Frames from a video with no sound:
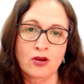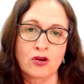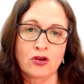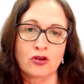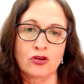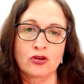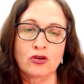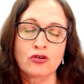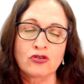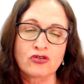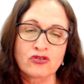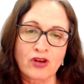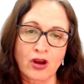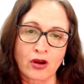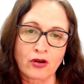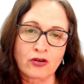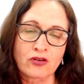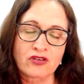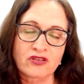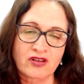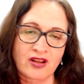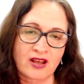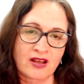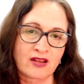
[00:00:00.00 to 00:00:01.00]
you
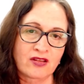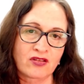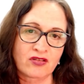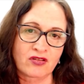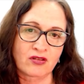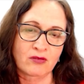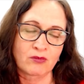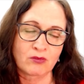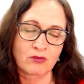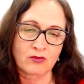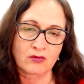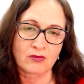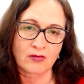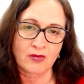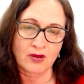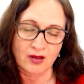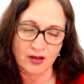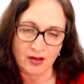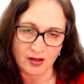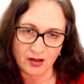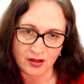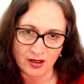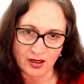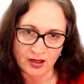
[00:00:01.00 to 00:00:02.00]
don't test them
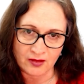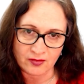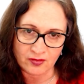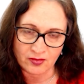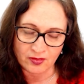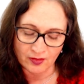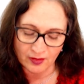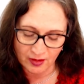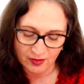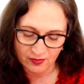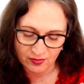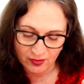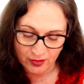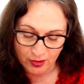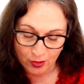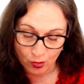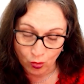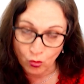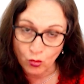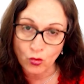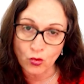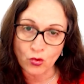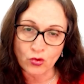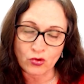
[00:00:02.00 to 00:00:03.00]
in the
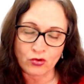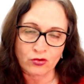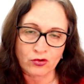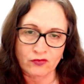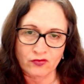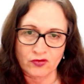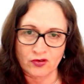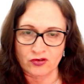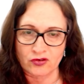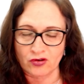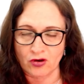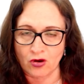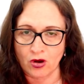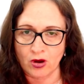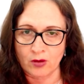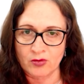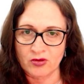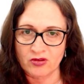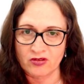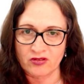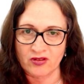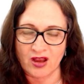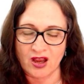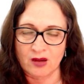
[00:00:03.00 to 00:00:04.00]
order of the
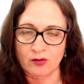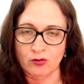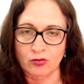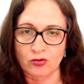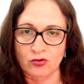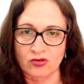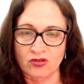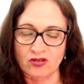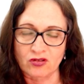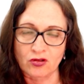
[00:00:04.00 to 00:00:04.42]
times tables.